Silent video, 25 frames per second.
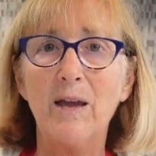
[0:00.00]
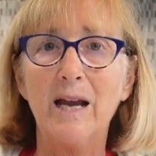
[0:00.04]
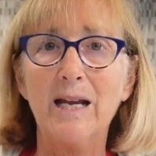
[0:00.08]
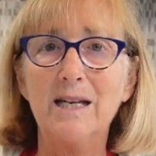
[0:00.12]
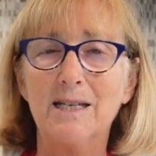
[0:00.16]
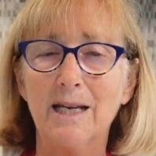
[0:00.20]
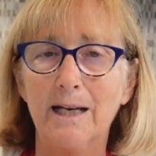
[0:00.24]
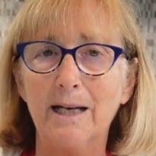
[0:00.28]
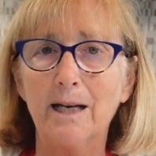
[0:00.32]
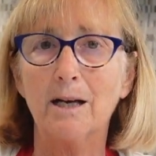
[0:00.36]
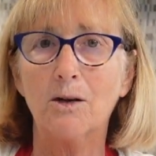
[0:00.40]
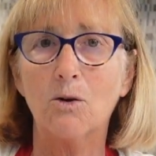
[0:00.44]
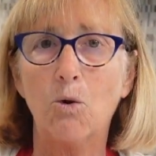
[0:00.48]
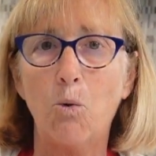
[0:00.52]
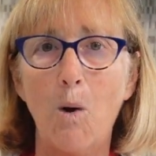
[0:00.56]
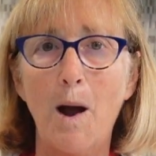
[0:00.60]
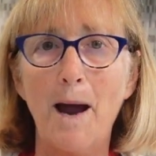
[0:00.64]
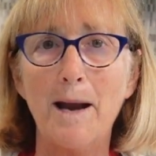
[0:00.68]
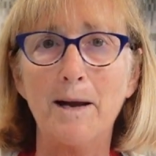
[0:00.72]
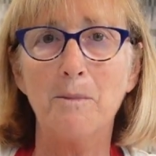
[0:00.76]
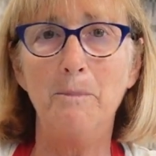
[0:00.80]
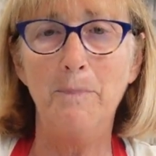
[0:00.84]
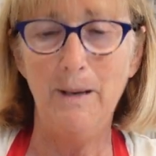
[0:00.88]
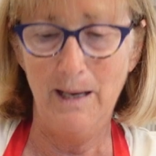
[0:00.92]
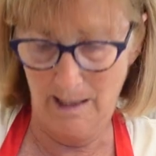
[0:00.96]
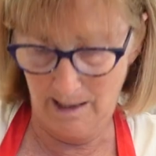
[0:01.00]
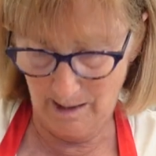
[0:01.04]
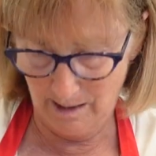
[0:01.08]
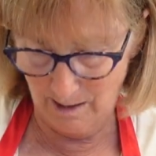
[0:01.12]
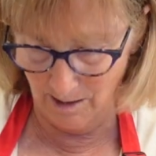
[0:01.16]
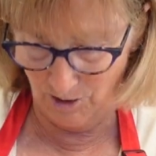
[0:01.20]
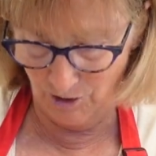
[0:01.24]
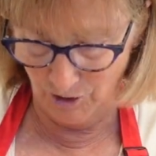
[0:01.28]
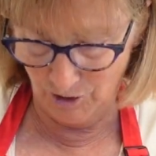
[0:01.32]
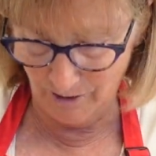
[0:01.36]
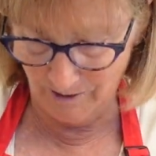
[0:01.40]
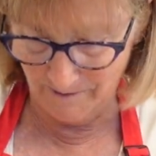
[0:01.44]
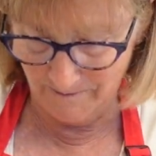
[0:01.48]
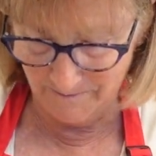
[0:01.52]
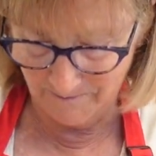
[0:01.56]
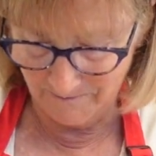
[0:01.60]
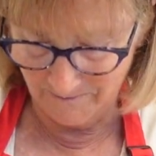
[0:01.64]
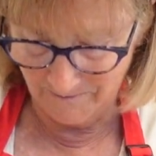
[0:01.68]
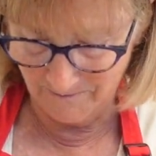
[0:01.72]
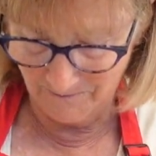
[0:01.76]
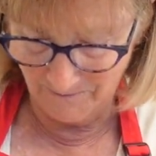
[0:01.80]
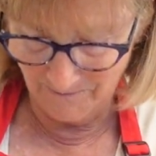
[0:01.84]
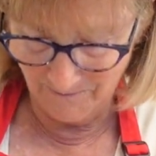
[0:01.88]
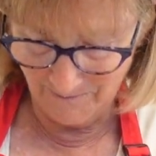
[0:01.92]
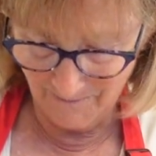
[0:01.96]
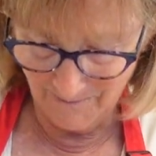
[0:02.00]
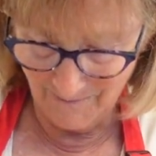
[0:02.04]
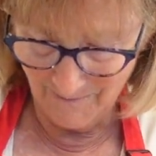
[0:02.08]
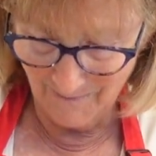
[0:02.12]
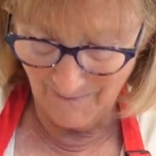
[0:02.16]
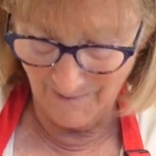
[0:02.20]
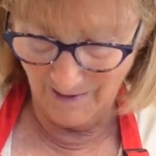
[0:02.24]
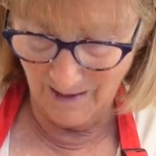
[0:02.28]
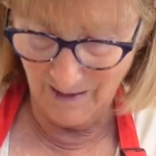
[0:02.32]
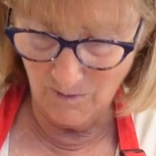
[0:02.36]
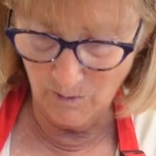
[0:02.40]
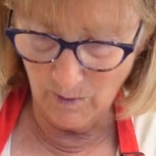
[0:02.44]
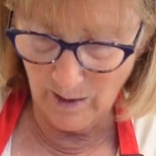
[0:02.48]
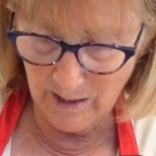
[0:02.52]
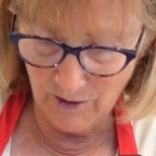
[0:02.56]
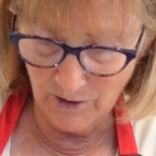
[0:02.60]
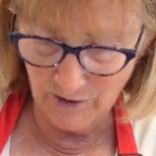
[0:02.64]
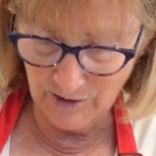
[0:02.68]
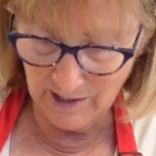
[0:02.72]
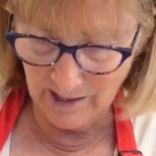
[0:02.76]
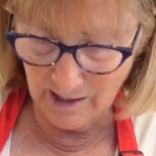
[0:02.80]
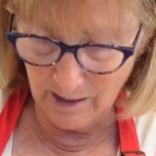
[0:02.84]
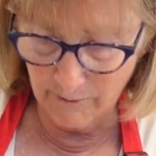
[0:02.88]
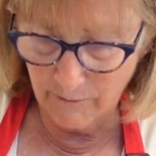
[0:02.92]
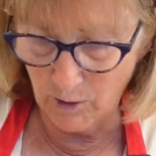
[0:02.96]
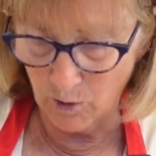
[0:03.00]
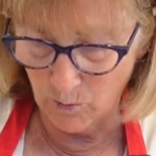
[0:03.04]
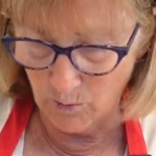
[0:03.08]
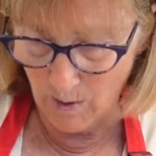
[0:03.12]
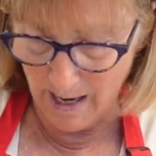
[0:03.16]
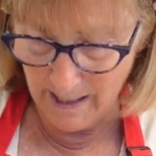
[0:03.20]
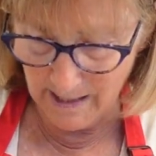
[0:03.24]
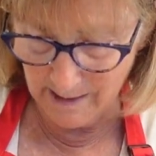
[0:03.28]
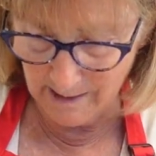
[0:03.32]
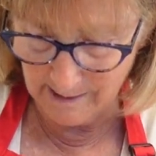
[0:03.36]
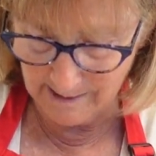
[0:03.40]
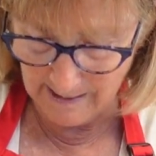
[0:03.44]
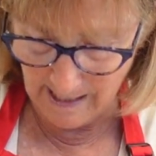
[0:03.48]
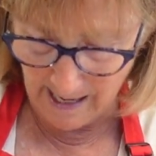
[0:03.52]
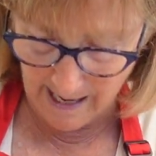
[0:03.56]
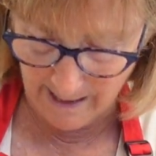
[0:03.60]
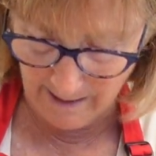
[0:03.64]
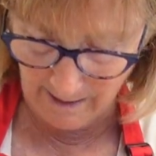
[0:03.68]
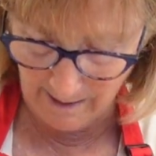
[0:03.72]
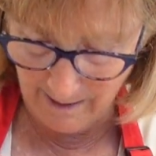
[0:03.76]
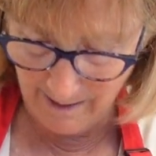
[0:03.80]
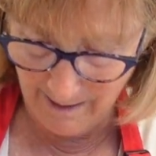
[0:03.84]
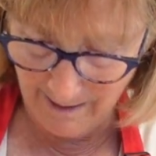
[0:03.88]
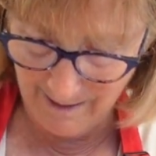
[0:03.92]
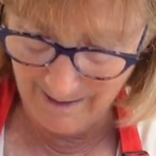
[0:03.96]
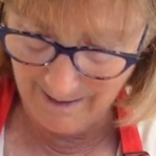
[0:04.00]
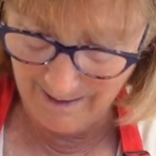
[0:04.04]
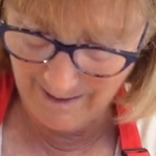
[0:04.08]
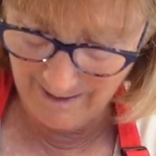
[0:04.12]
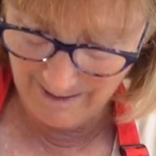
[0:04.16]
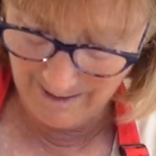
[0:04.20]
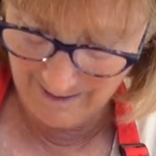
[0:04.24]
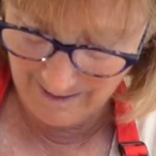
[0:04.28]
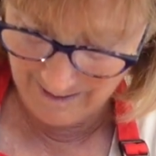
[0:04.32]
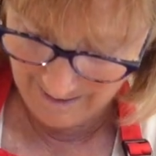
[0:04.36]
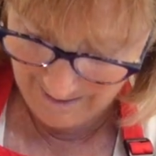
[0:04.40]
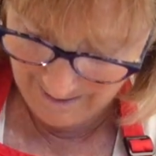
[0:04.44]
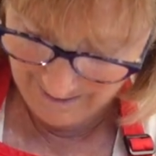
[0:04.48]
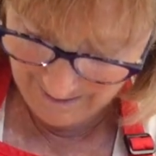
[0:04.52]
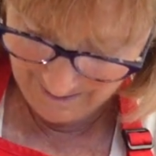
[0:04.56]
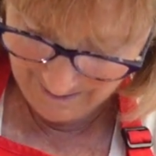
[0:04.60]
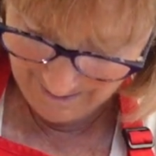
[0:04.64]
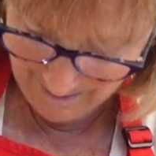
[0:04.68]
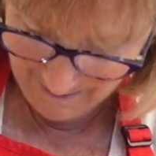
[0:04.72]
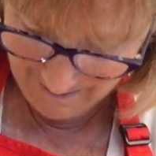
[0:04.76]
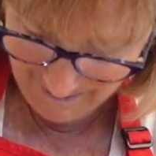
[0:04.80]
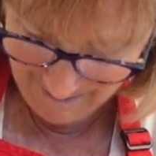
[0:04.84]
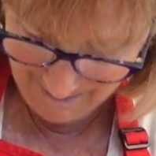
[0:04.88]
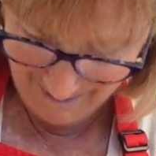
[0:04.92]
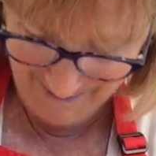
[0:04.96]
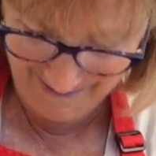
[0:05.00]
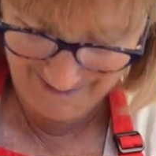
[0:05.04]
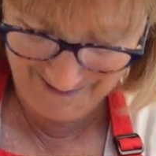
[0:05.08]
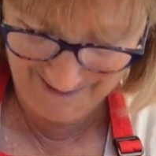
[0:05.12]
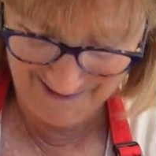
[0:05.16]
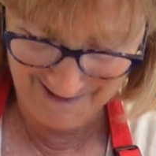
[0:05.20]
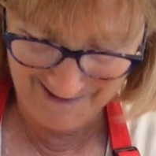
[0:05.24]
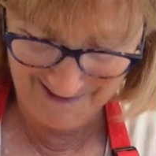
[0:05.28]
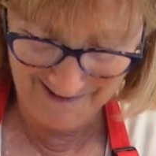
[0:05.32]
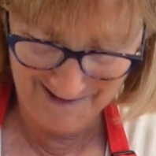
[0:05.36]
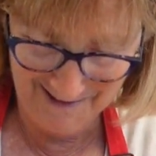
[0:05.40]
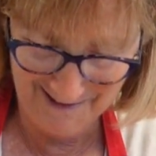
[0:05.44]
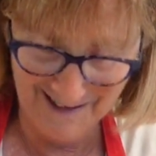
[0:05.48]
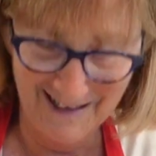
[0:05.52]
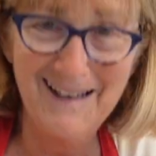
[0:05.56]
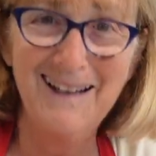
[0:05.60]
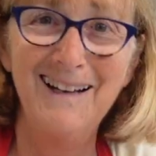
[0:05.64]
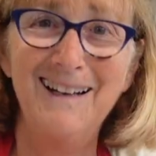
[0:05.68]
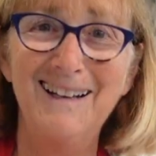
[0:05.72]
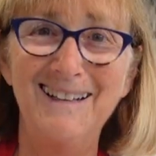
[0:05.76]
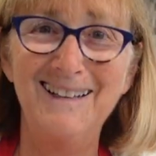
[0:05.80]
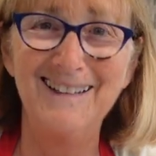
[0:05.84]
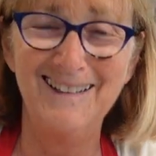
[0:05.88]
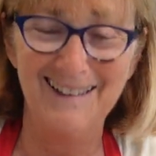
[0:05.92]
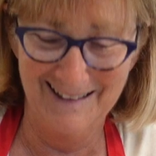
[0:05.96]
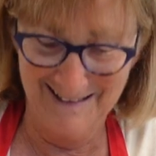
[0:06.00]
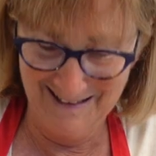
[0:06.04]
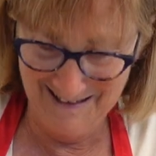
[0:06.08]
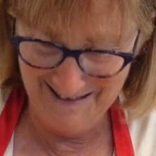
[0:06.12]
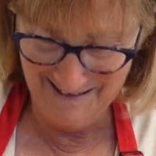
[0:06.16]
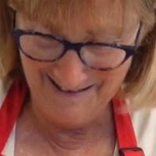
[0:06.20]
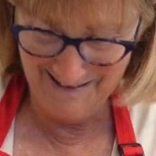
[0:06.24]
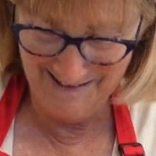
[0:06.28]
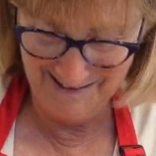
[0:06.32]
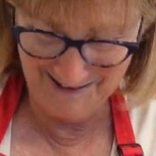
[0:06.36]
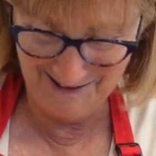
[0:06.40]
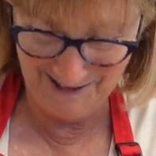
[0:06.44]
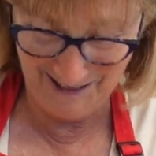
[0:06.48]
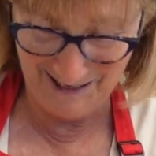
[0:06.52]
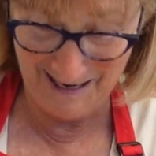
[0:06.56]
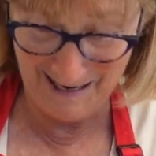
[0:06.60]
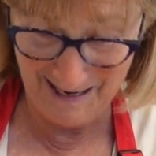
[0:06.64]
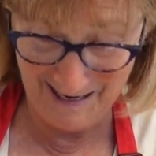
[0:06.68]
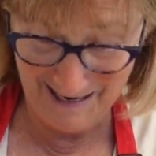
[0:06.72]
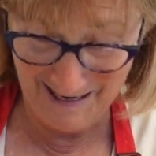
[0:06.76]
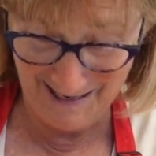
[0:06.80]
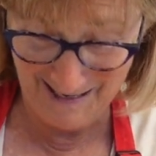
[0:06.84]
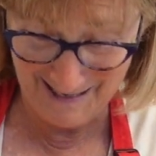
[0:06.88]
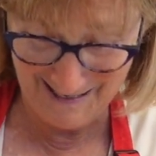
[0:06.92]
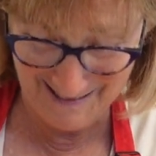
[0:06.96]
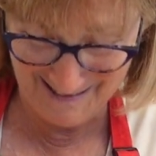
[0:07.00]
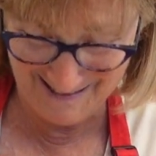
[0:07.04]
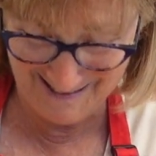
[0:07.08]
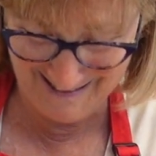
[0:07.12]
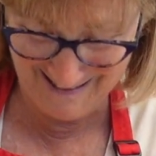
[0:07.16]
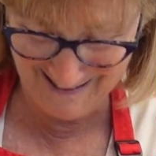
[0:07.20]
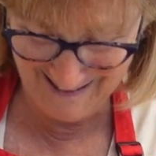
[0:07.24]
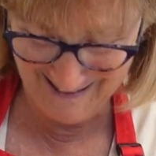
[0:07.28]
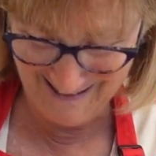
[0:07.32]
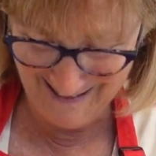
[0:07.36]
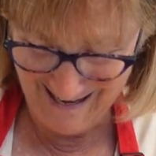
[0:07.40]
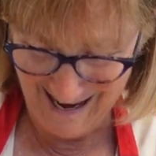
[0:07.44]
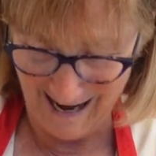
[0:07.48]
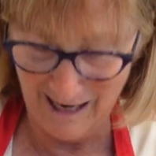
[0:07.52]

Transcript: they did it quite a bit, didn't you? Sure did. What do you think of her running style? She is a real uh, athlete. She is.